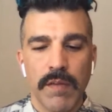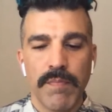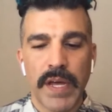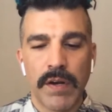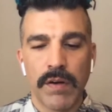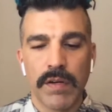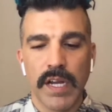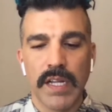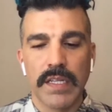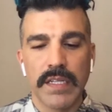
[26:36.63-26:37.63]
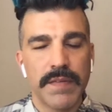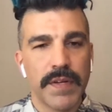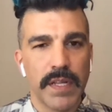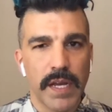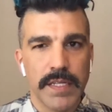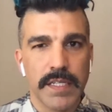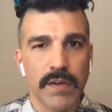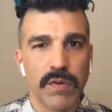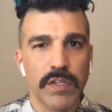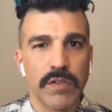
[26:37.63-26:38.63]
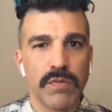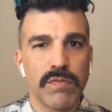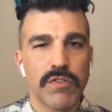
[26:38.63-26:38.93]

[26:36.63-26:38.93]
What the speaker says: better kind of leave a legacy when you